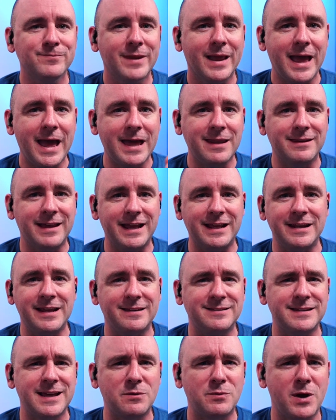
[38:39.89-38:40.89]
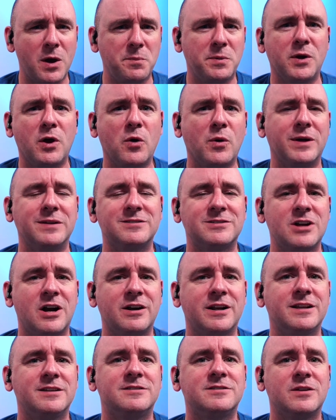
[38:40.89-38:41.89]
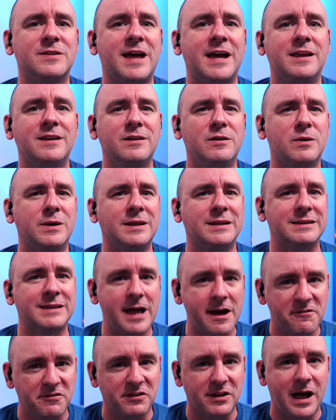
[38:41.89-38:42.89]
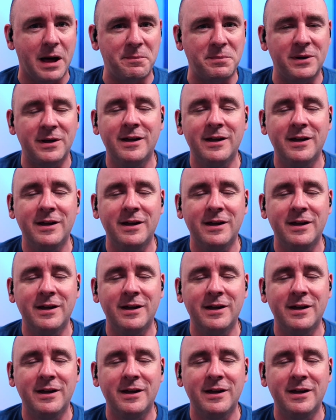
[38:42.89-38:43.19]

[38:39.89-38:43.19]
And like Nick said, we hope you go get started so that you can level up